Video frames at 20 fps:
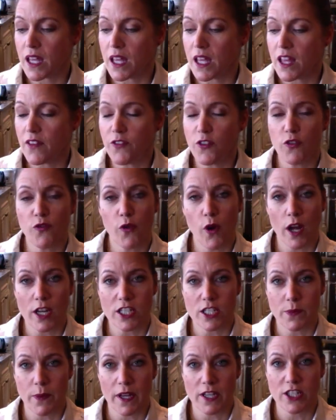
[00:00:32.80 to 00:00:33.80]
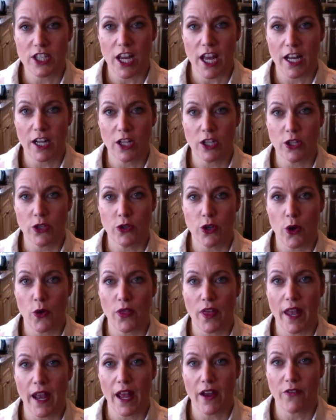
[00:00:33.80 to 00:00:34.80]
If you've watched my channel, you know
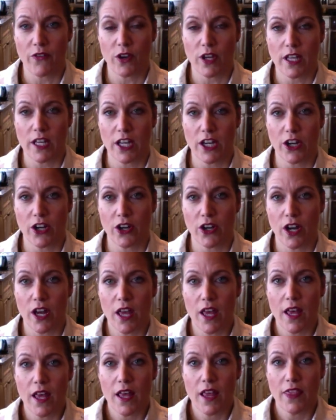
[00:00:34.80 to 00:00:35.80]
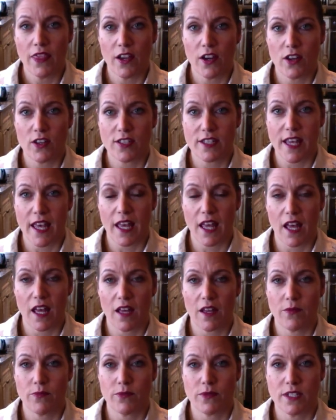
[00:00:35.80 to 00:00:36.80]
that every year there's like
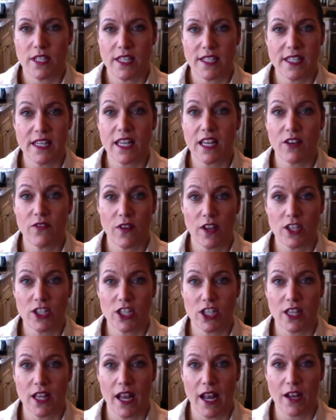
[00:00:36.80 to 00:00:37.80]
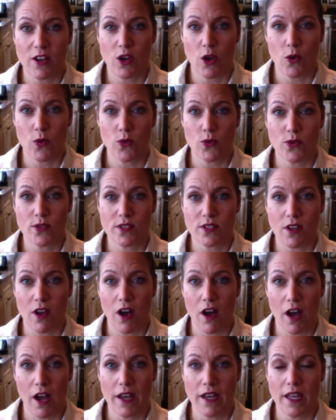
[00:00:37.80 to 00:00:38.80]
a Disney convention that goes
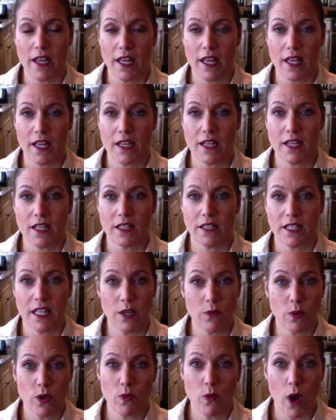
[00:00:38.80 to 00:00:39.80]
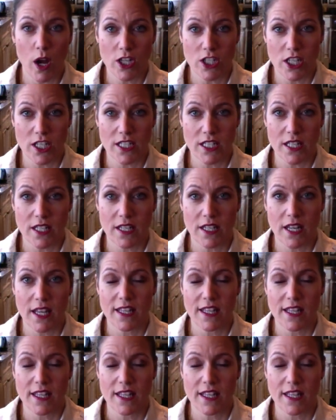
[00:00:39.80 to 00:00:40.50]
on in Lynnwood, Washington.